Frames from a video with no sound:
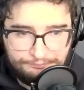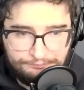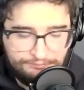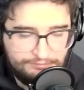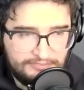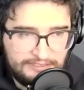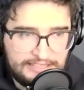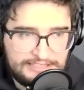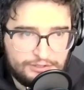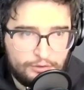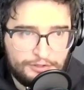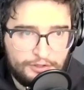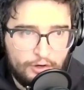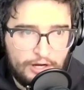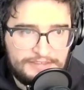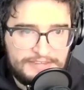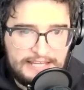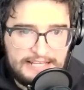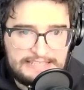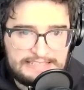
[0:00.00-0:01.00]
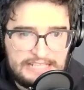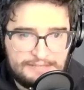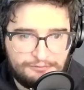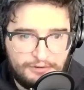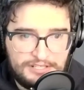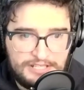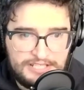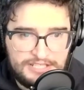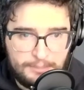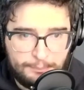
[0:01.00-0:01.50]
It's the only thing that's
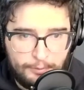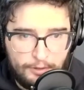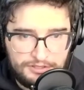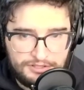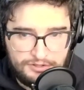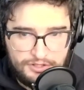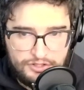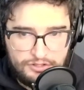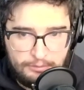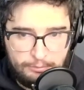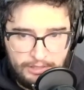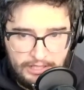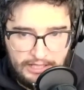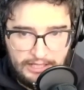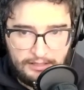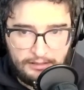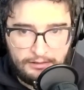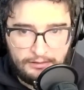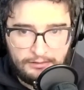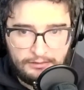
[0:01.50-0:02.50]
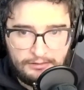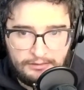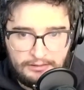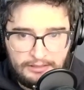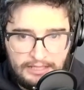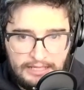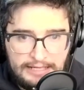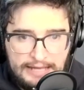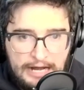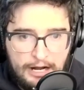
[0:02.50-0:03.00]
different is the person distributing it,
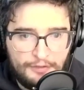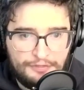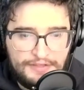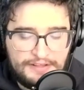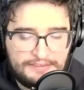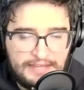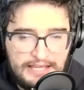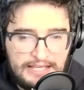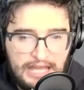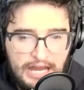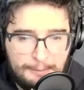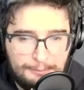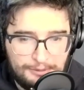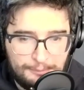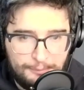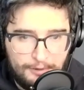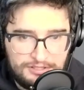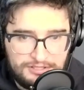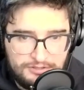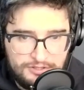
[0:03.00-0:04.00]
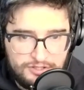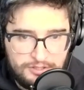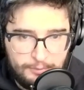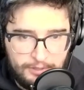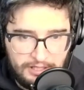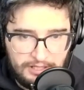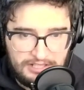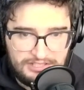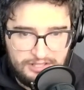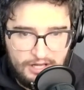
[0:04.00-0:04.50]
and I don't think they care about the person distributing
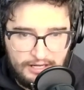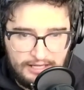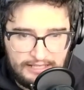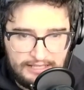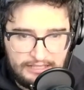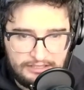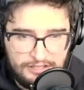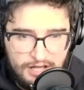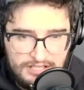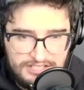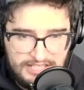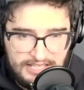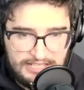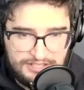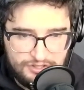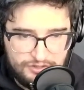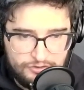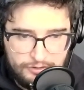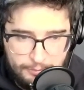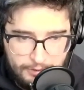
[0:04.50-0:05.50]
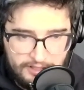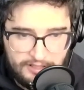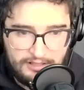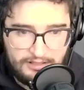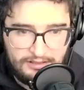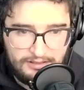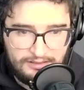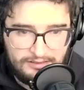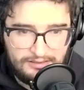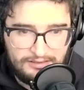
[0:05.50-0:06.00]
it as long as long as it gets distributed.
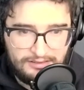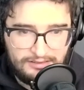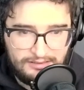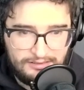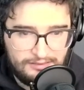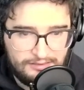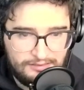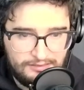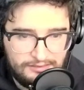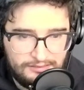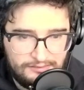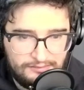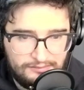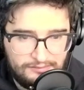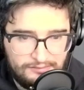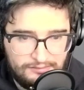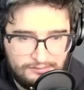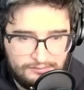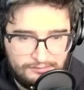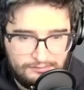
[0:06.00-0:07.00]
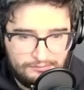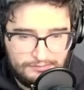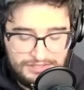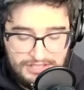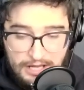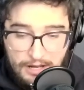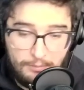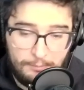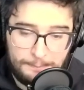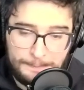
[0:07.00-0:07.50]

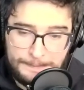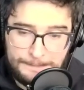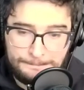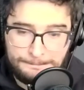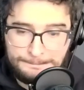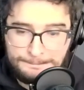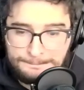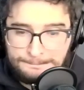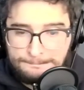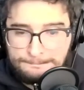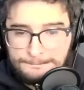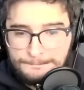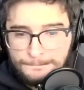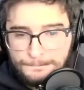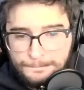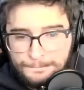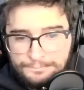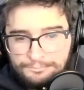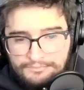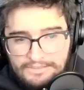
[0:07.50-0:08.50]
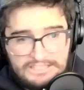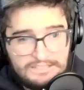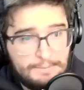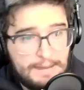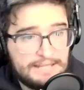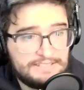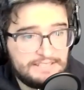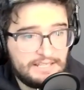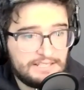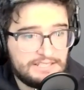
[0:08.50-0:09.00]
So semantics,
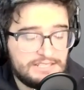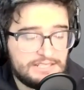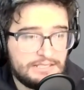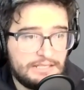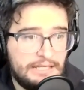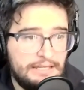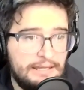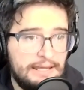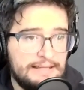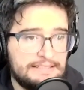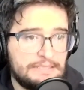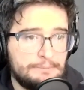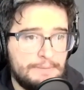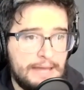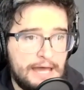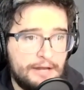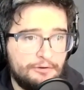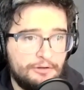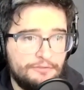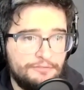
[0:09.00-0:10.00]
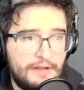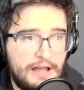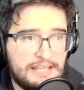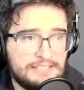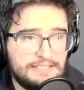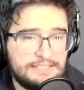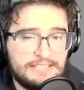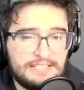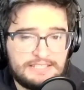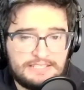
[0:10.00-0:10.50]
semantics, and then it's a matter of uh,
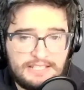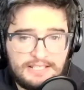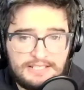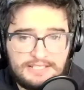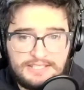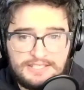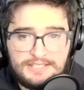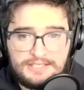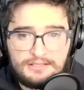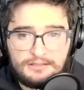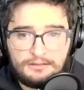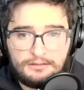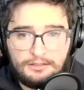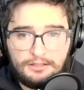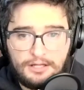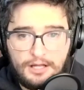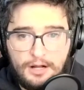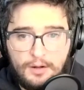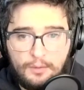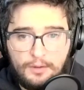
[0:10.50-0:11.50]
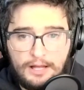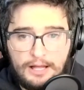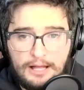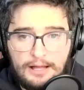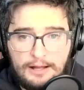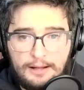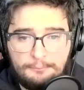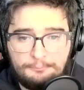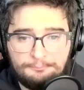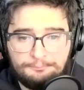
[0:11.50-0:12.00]
statistics. You know,
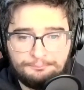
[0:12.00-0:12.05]
um,